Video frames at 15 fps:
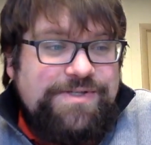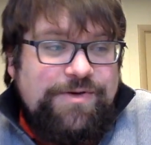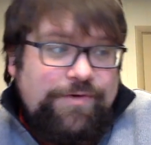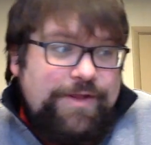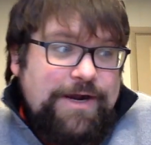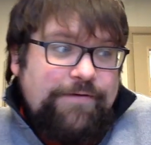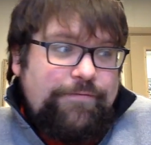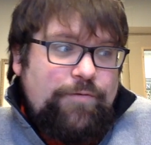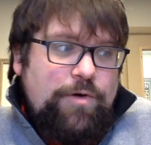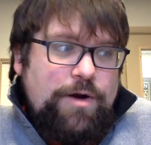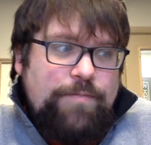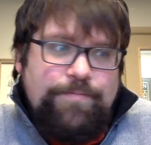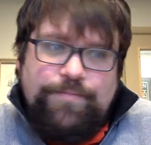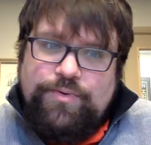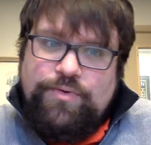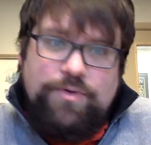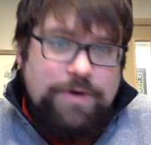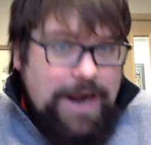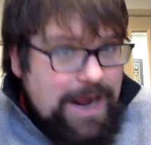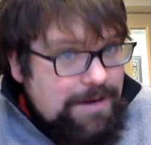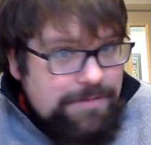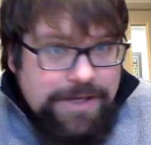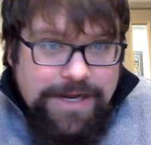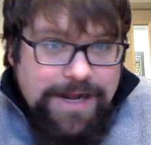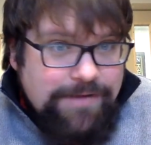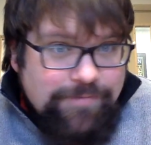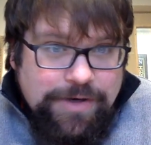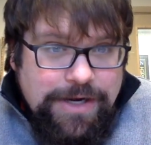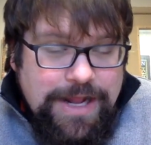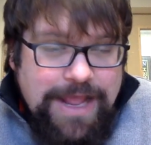so therefore probably
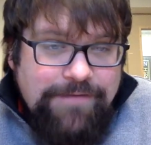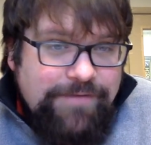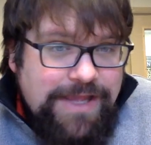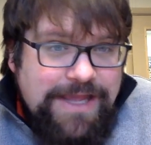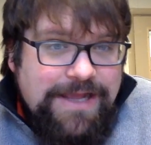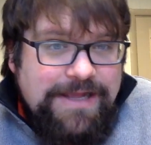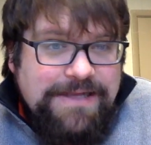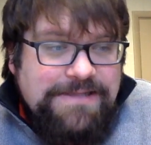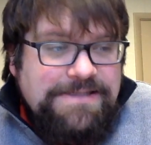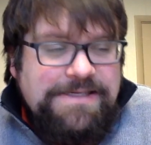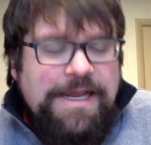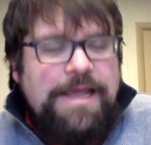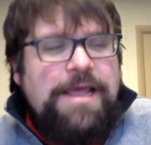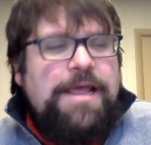never going to have kids.